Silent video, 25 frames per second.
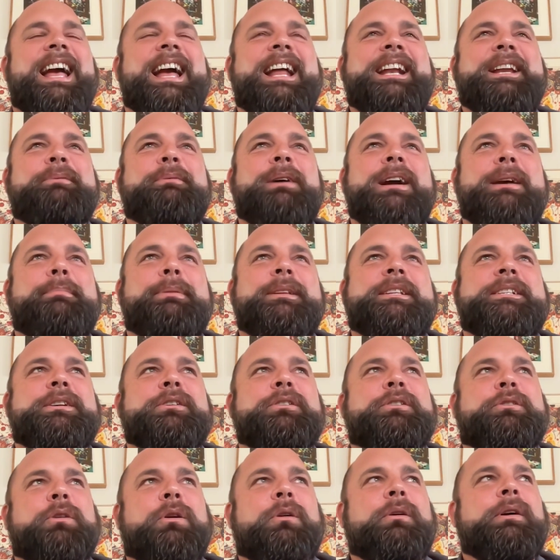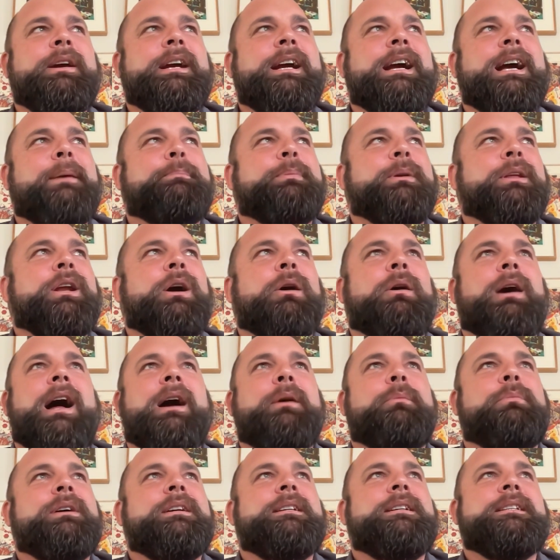Anyway, but so growing up, I
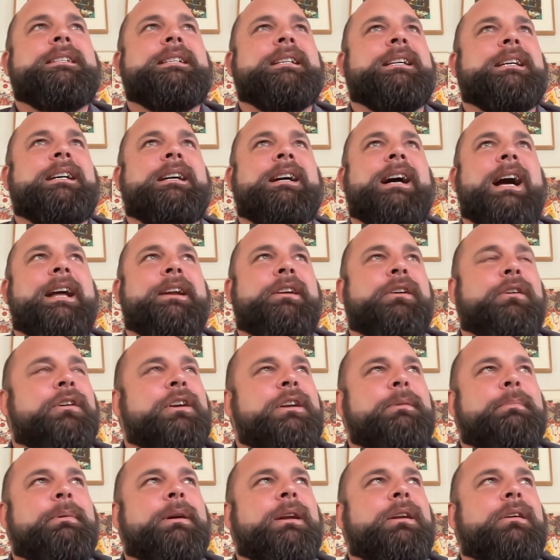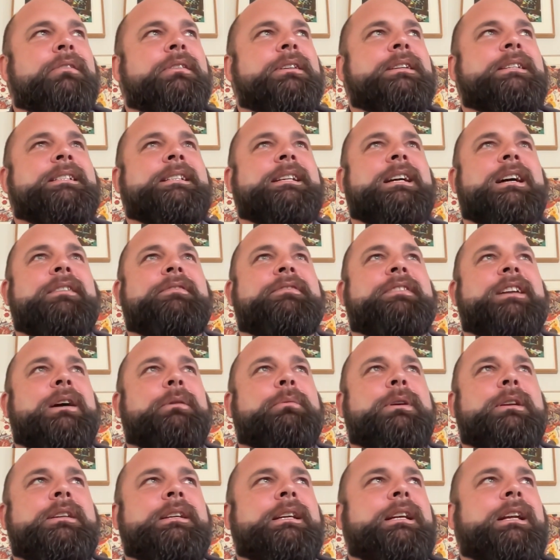was I'd heard about all this stuff, and I
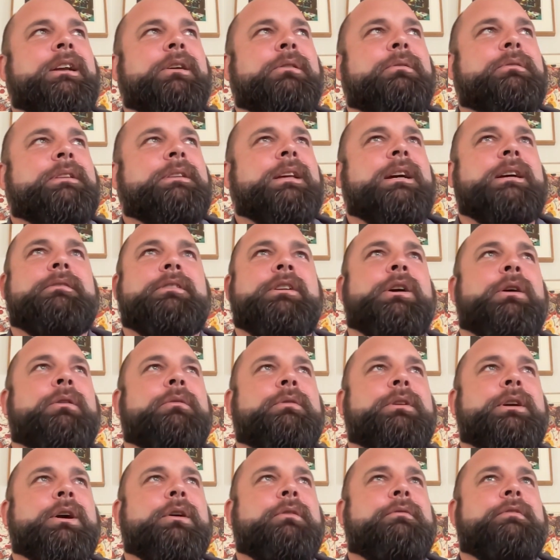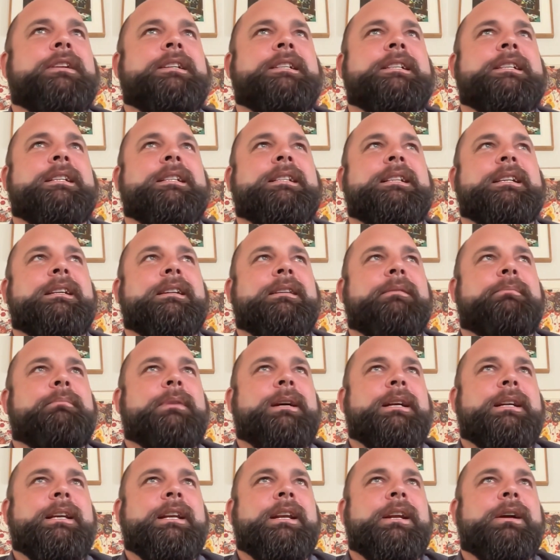would go visit the
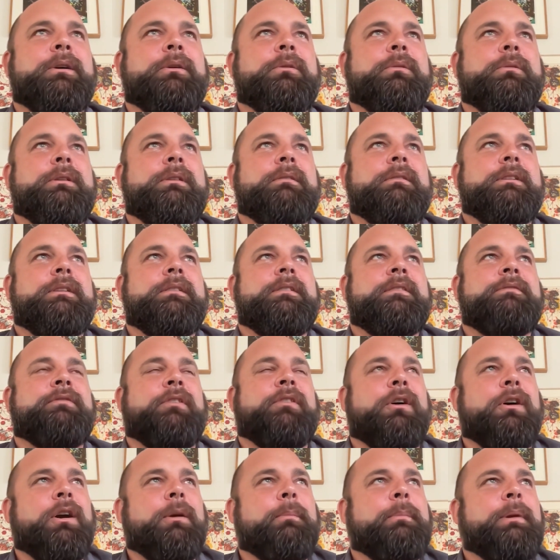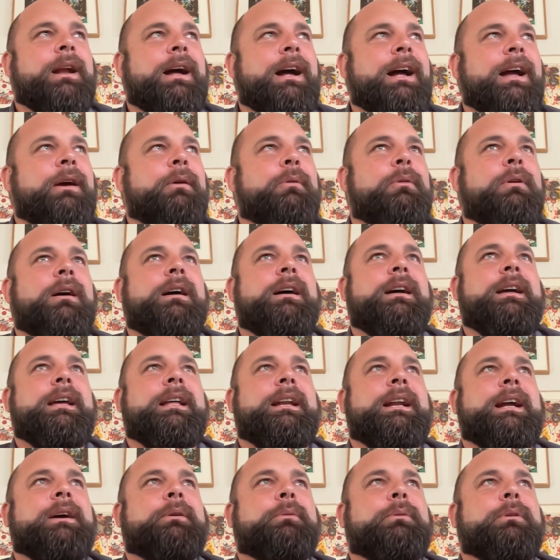farm in Iowa,
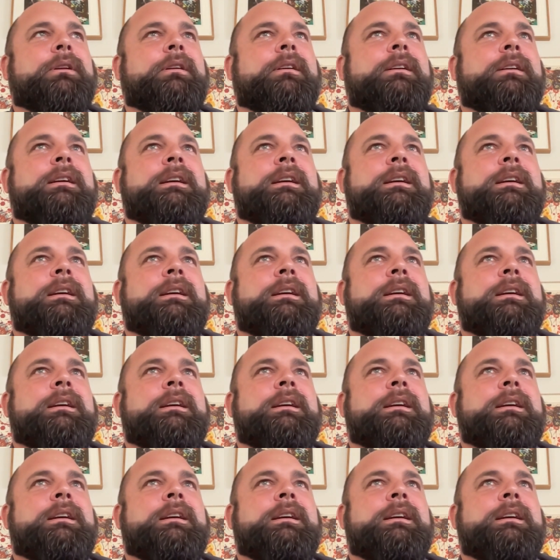and I would